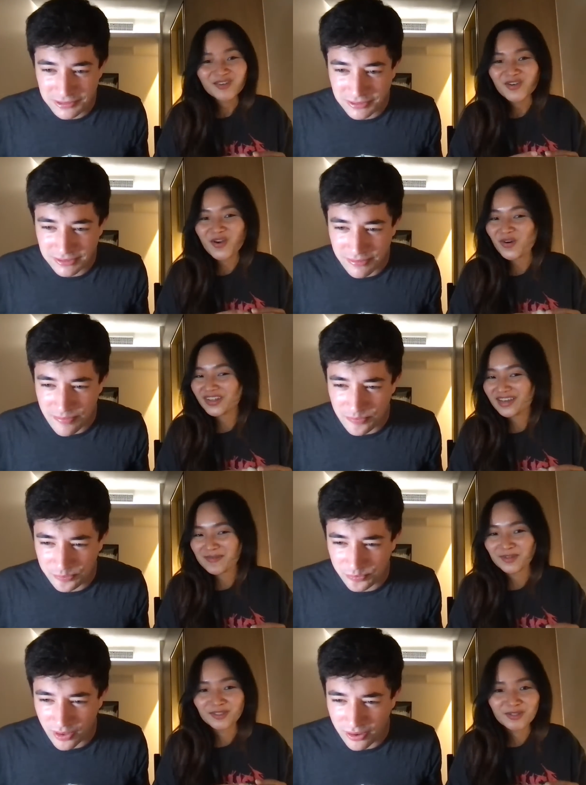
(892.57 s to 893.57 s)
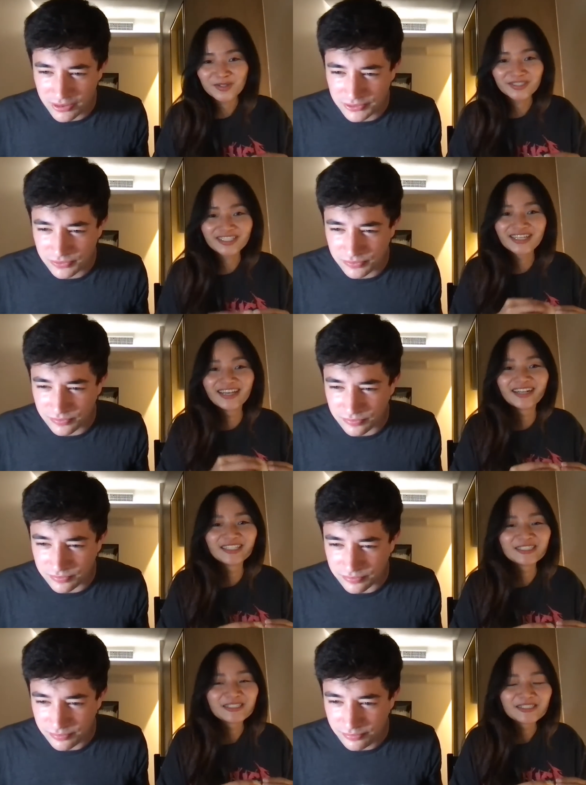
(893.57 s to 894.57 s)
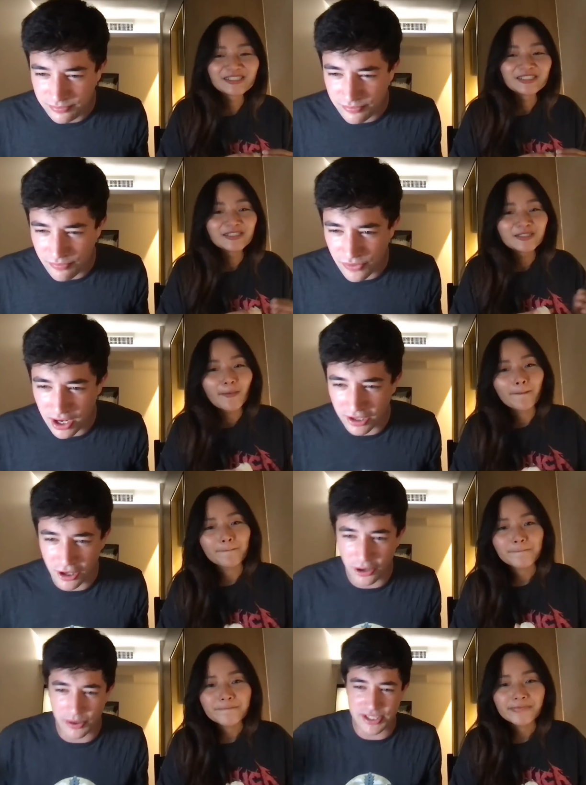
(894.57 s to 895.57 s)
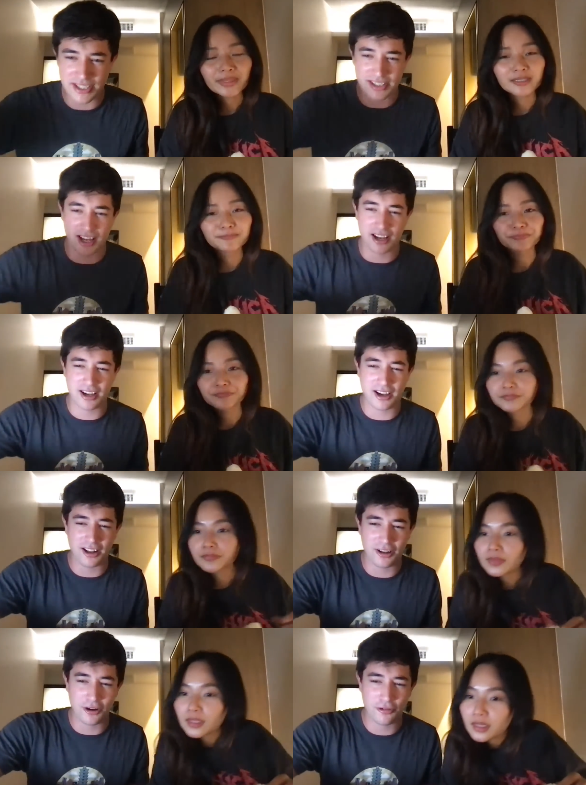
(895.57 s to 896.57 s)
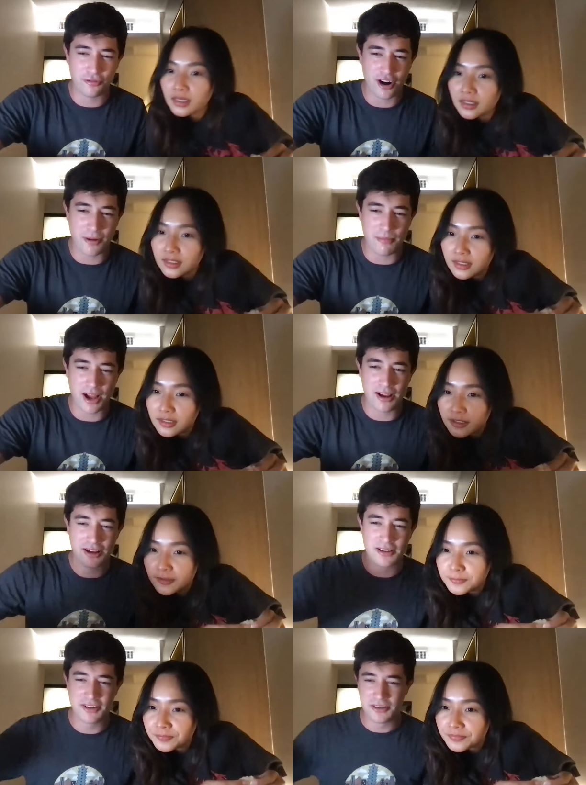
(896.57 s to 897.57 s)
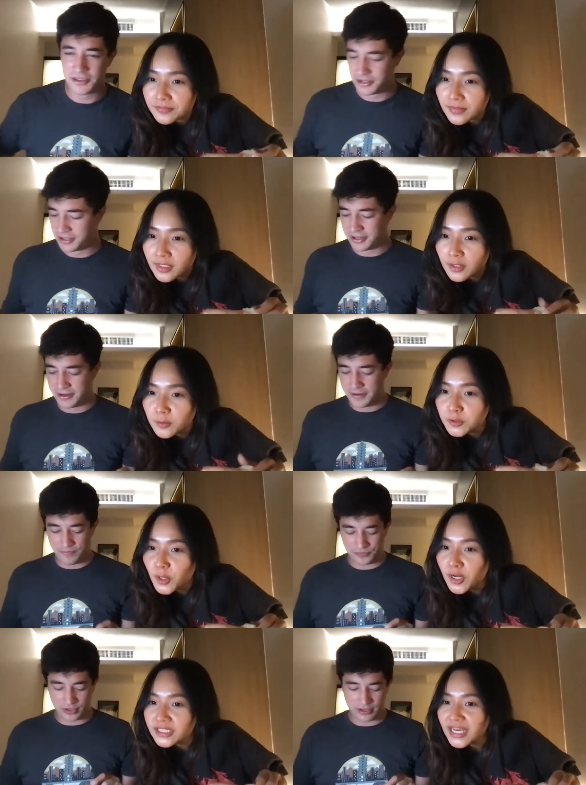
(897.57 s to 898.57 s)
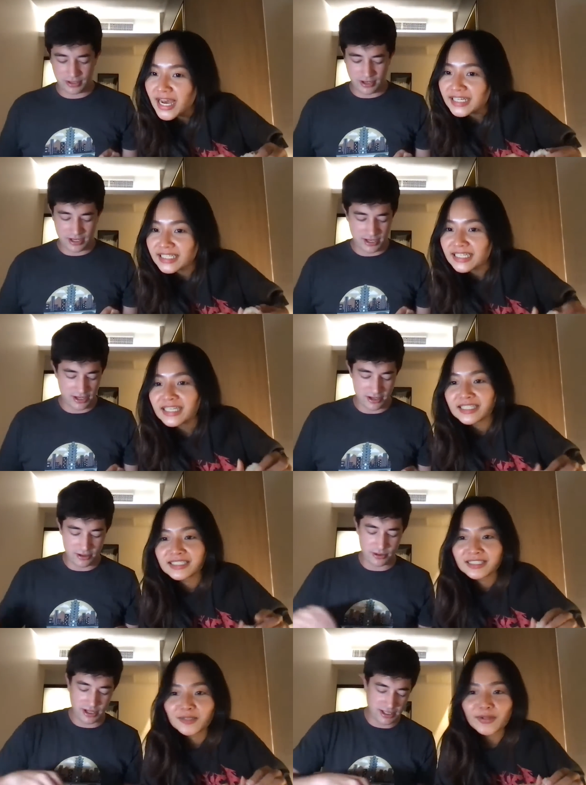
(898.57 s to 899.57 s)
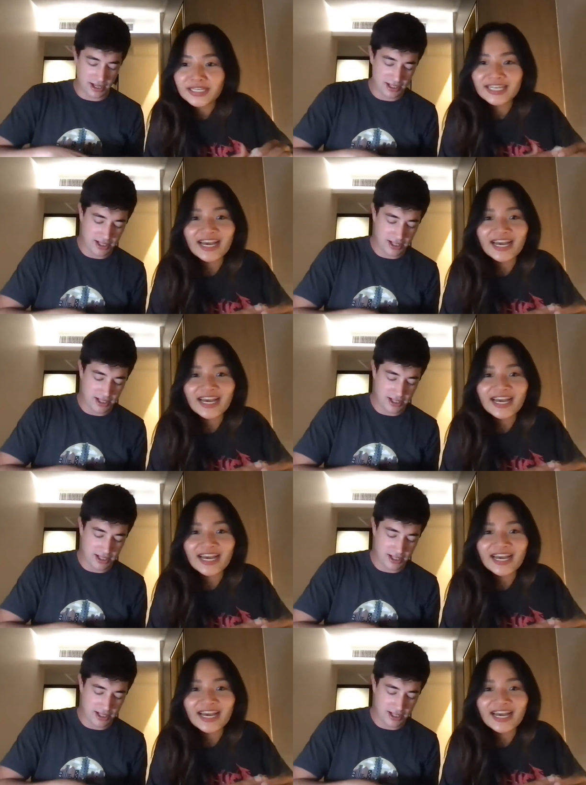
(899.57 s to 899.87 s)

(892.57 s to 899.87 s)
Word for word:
Speaker 1: no, I think I'm gonna lose
Speaker 2: hello. What's it say? Hello from
Speaker 1: Udon Thani. Udon what